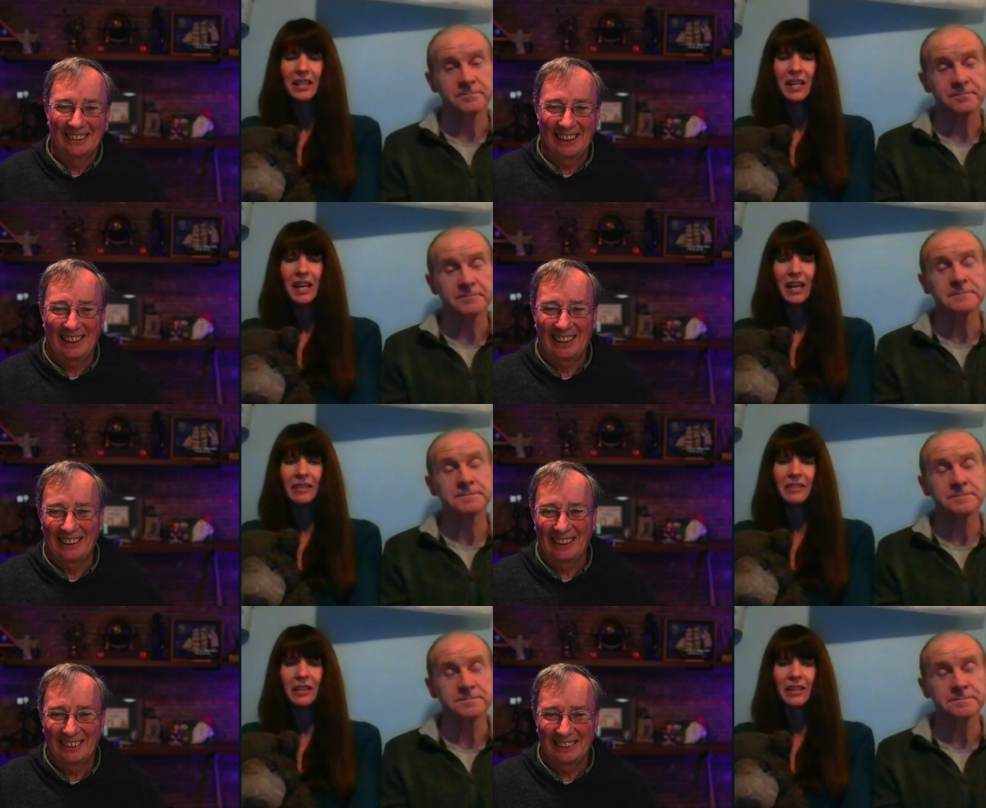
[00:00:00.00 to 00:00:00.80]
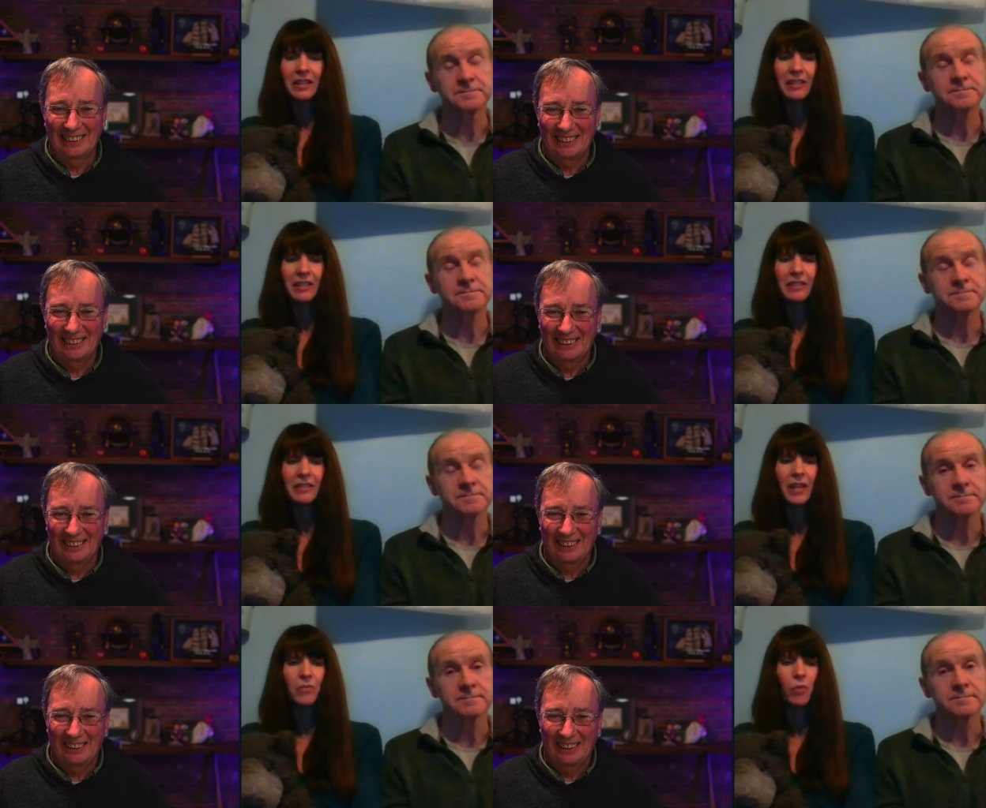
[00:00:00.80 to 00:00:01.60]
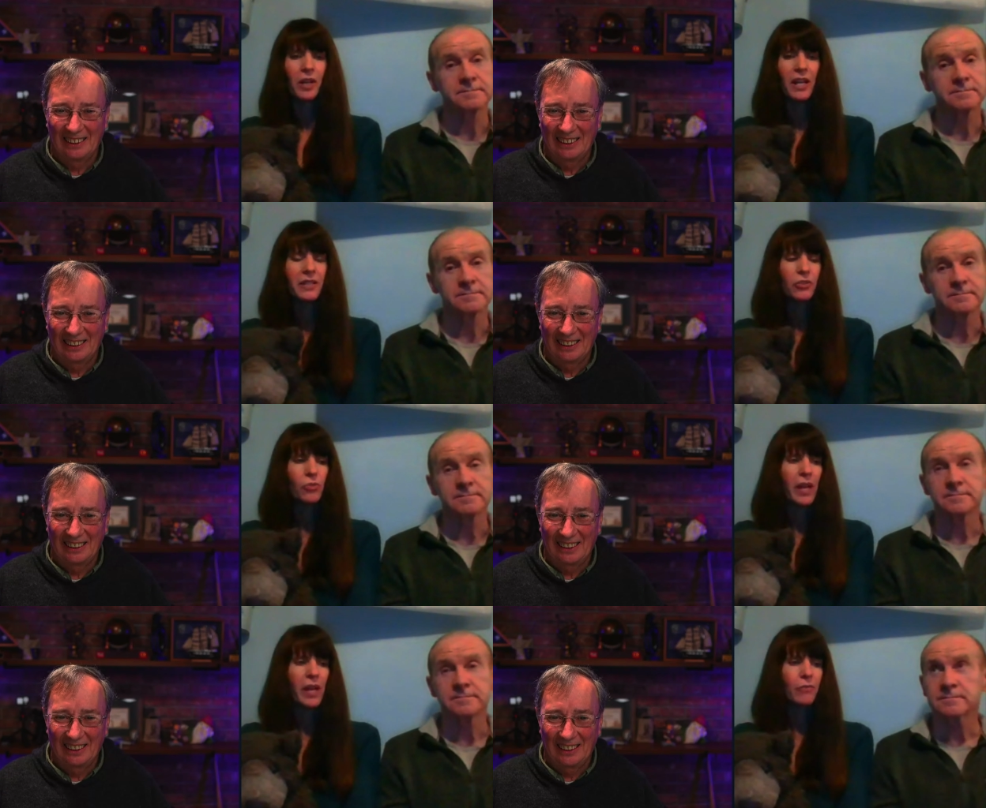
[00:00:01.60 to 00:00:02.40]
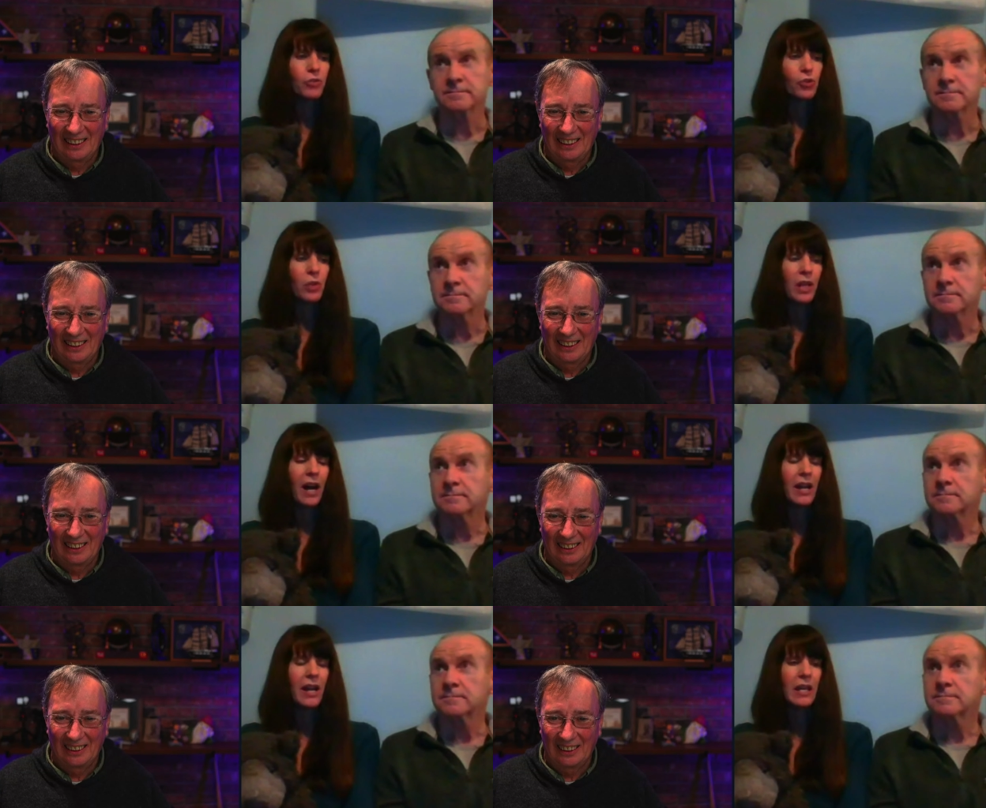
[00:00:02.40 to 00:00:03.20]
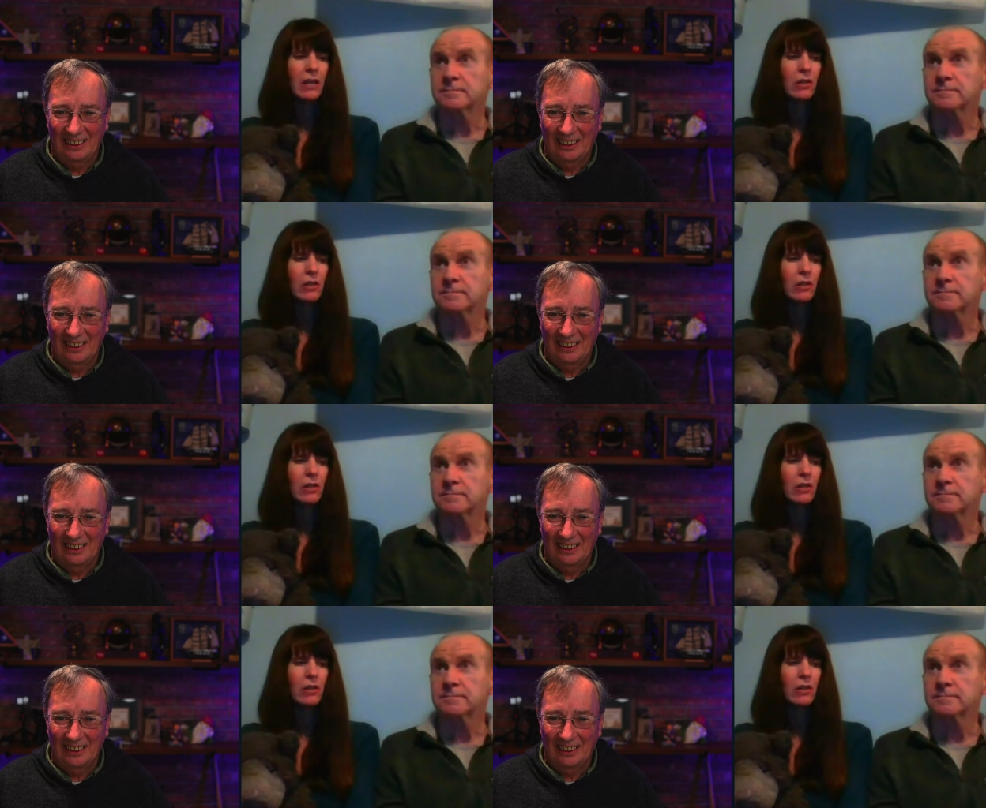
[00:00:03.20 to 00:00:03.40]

Speaker 1: Yeah. And uh, then what else do we have? July,